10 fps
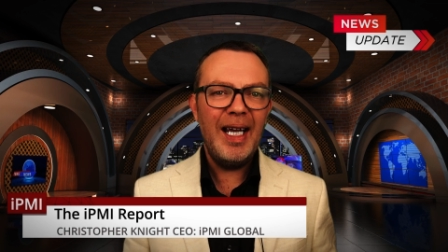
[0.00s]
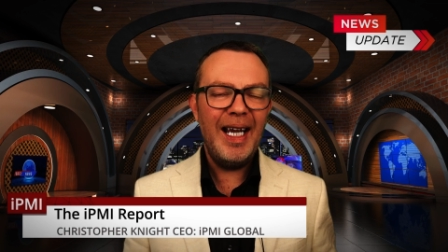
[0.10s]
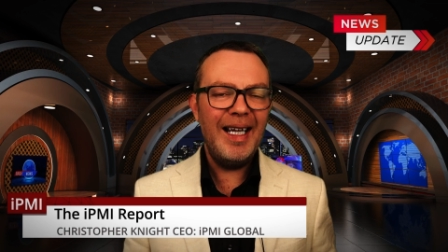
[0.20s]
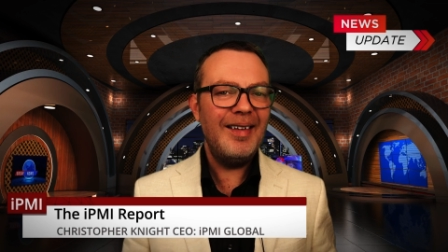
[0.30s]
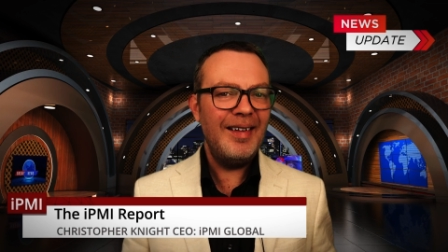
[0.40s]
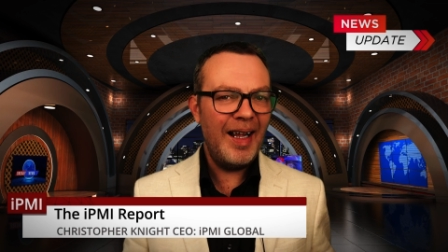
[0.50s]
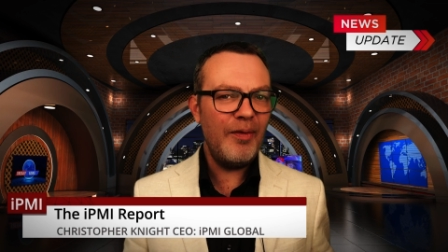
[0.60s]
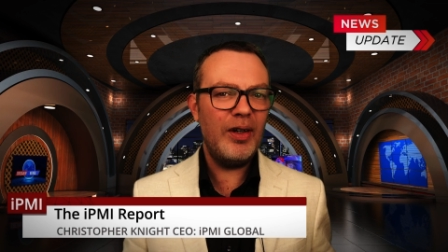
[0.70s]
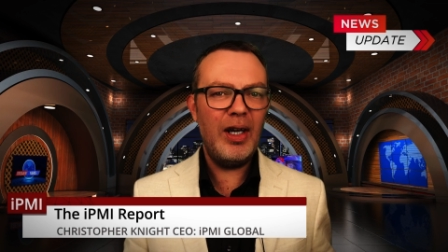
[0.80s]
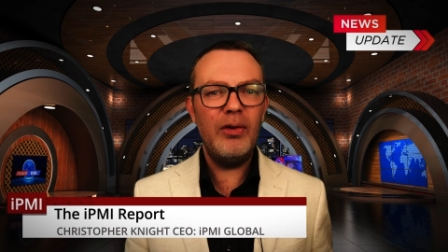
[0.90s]
it
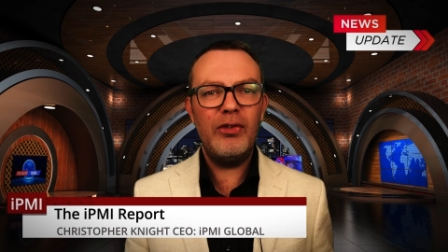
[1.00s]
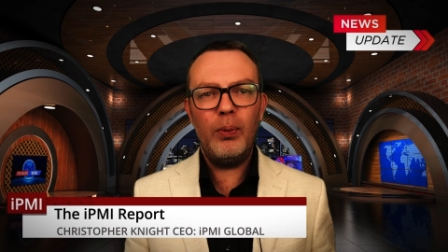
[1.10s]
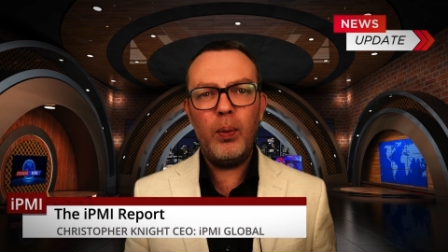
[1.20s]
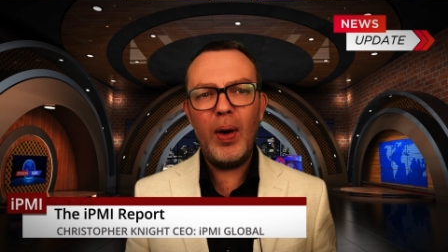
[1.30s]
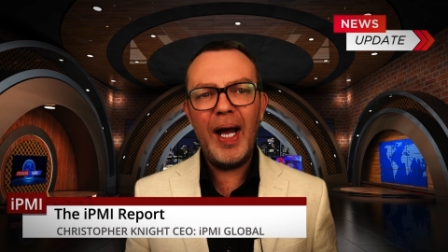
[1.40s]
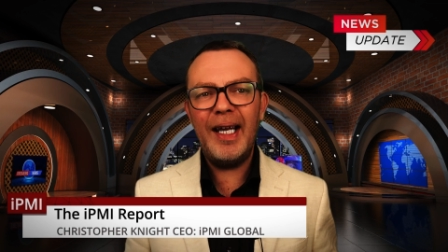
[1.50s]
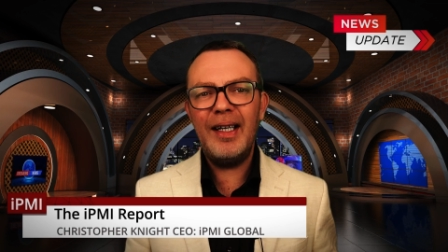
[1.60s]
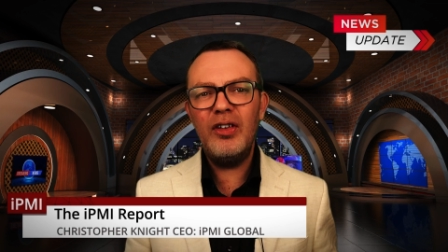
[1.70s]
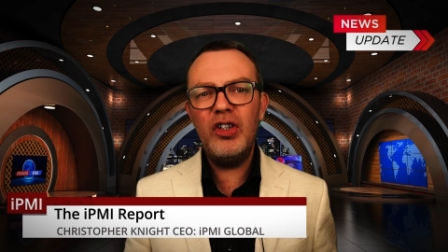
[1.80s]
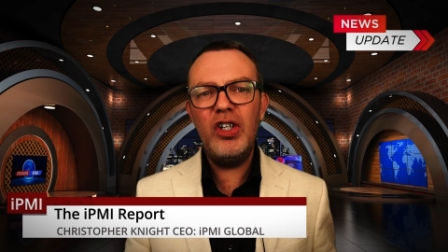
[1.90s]
never goes away,
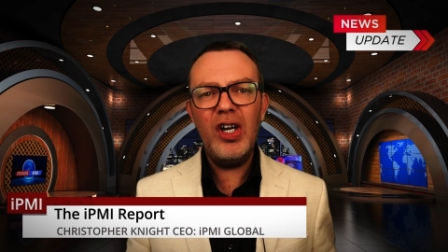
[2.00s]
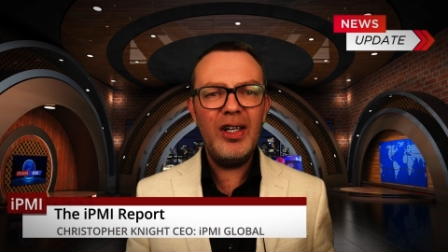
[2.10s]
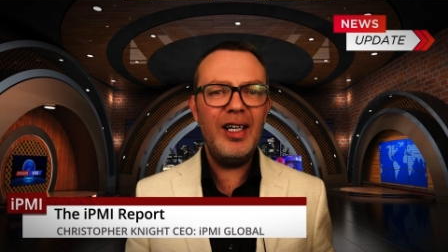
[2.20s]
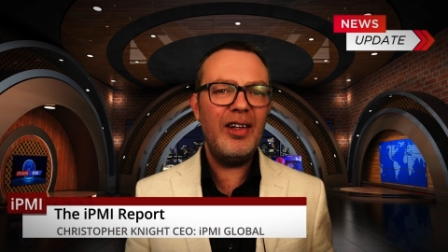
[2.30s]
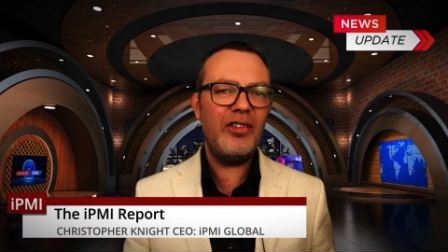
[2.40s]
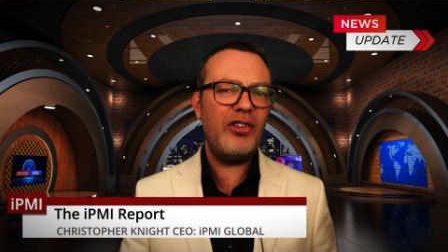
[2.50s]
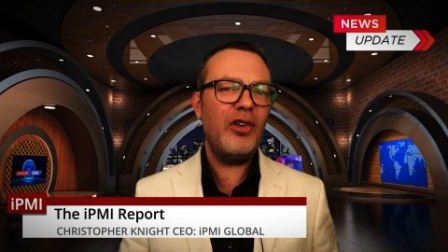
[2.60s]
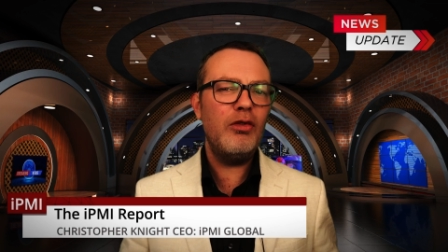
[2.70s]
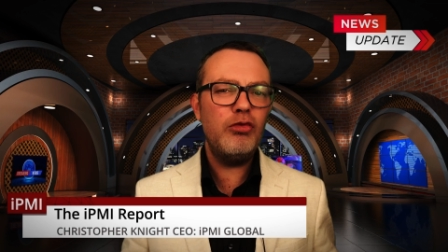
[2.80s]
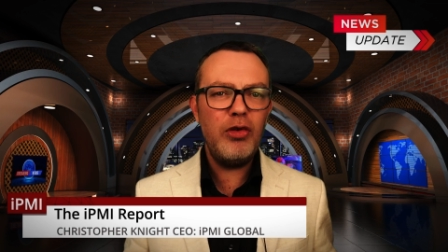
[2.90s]
and journalists on
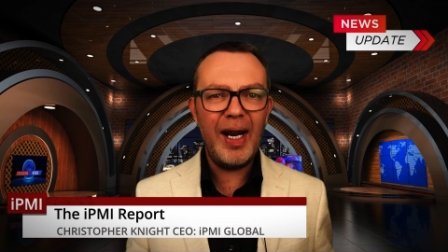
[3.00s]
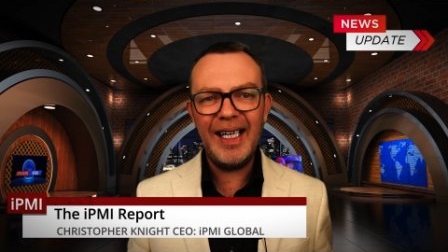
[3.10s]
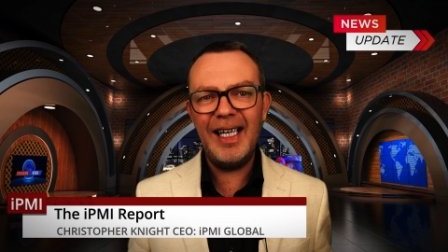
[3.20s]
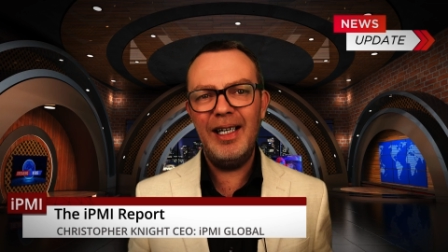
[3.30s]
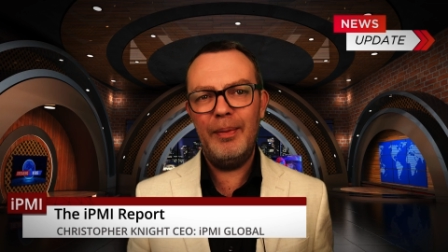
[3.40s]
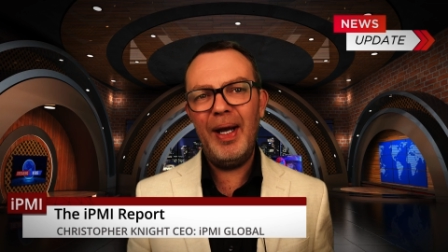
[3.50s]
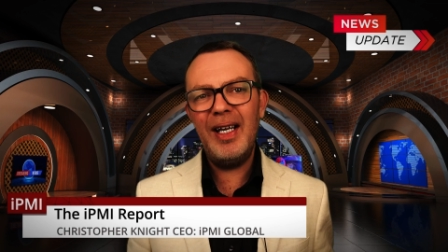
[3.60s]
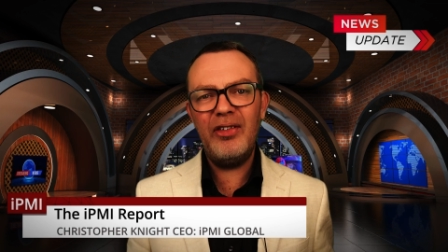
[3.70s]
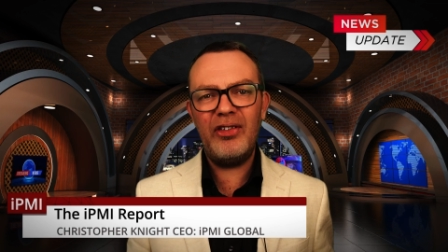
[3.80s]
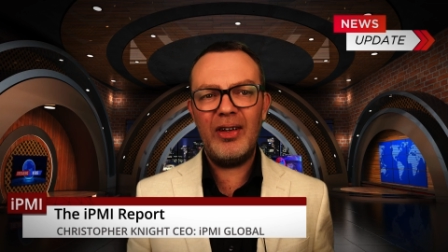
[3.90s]
a regular
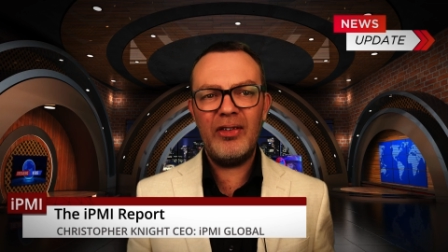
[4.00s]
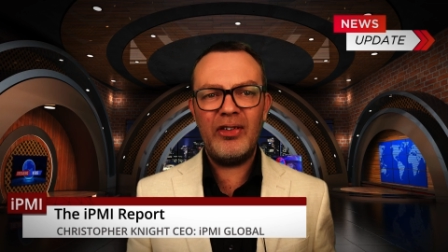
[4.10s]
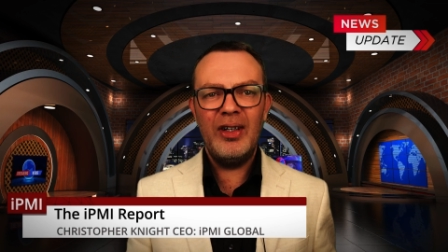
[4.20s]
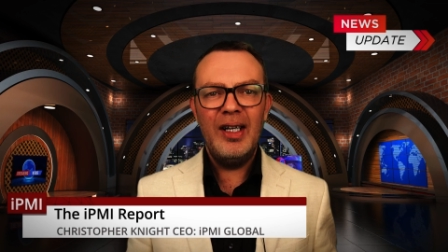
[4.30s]
basis